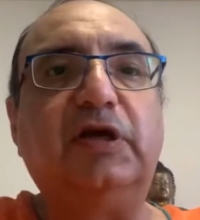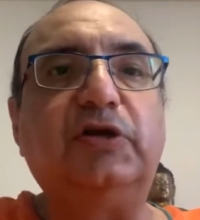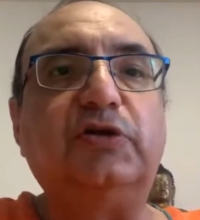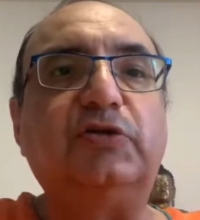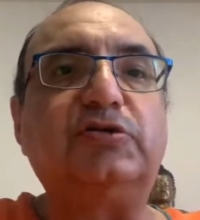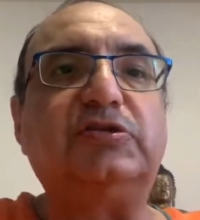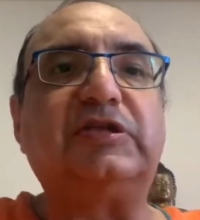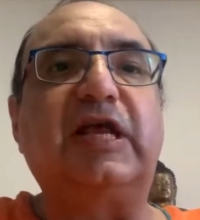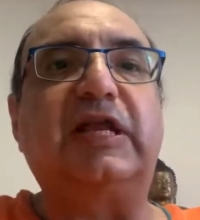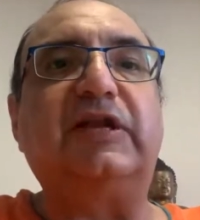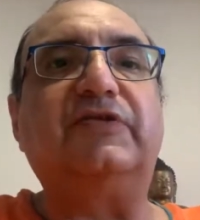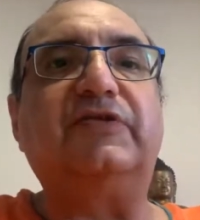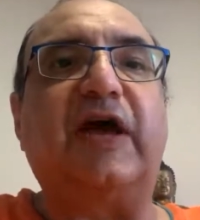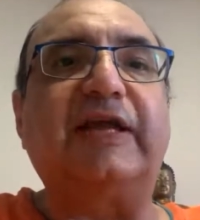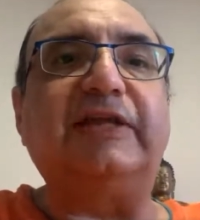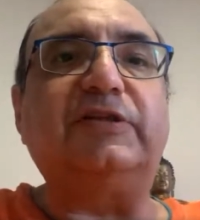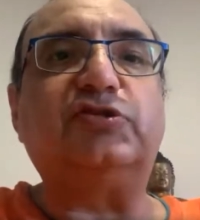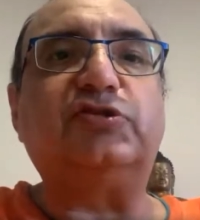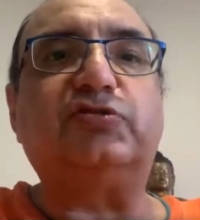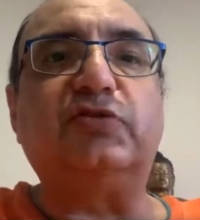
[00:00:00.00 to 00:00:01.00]
to sell
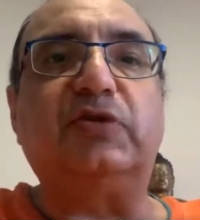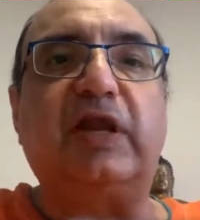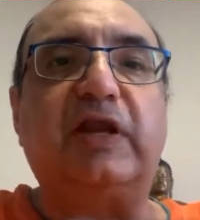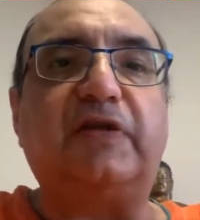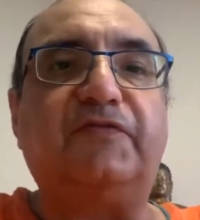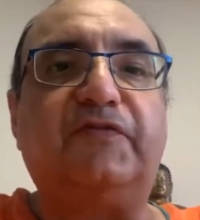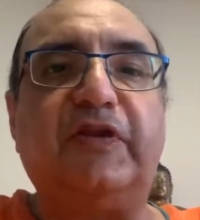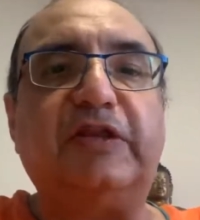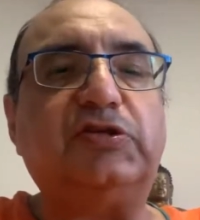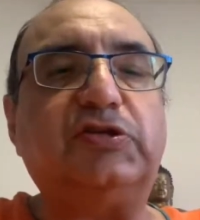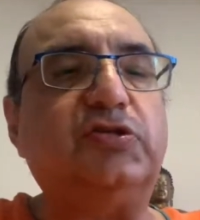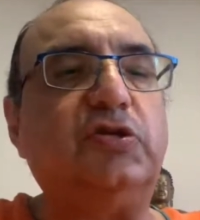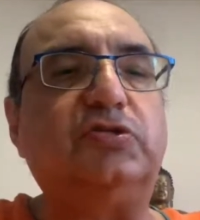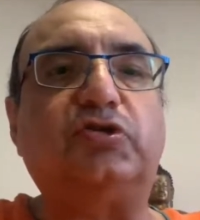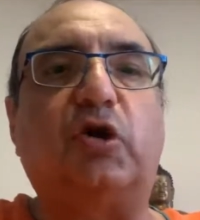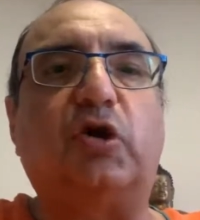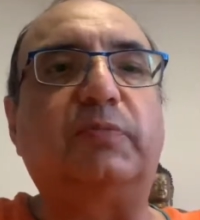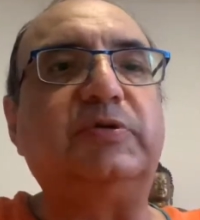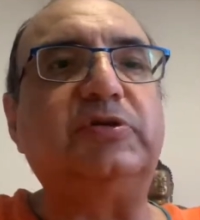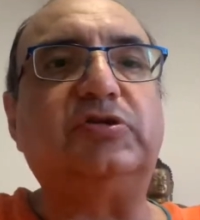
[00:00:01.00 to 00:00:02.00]
rights to Netflix. Your
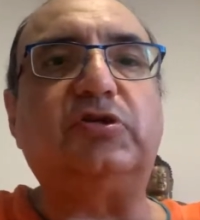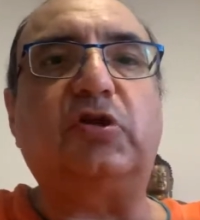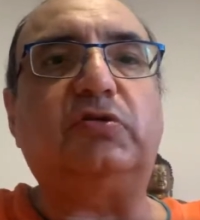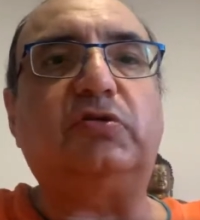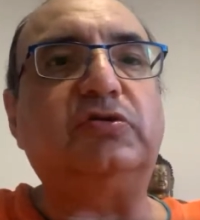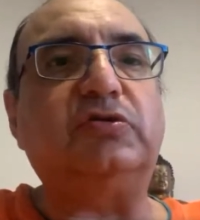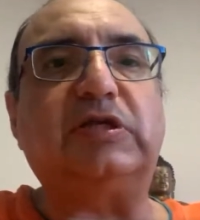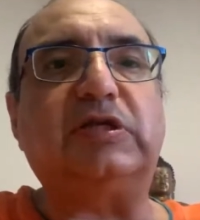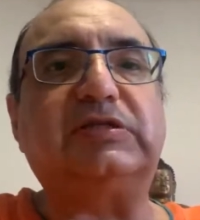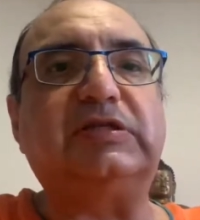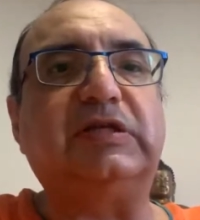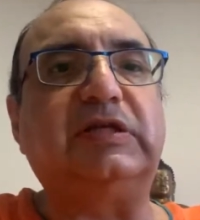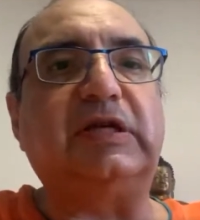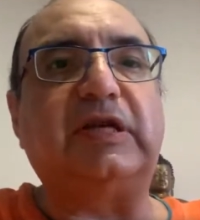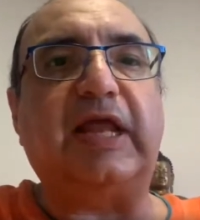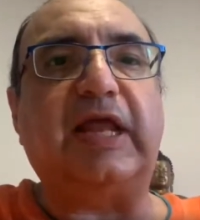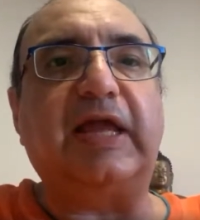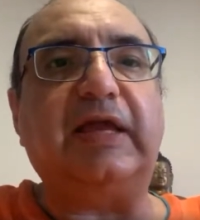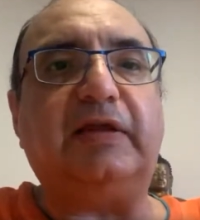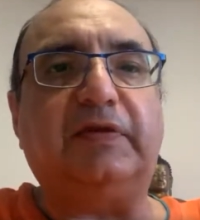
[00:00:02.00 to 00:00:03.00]
job is not to just sit
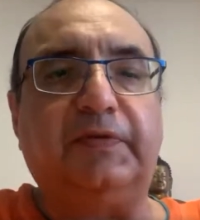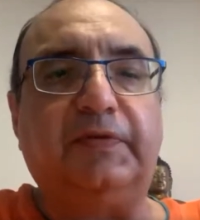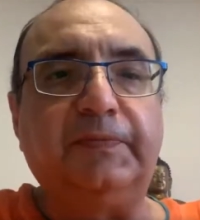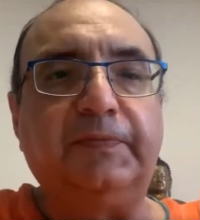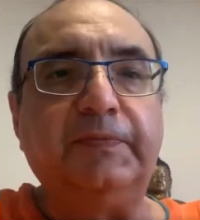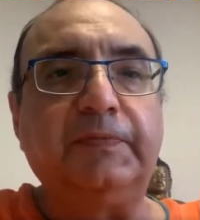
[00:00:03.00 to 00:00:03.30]
and act.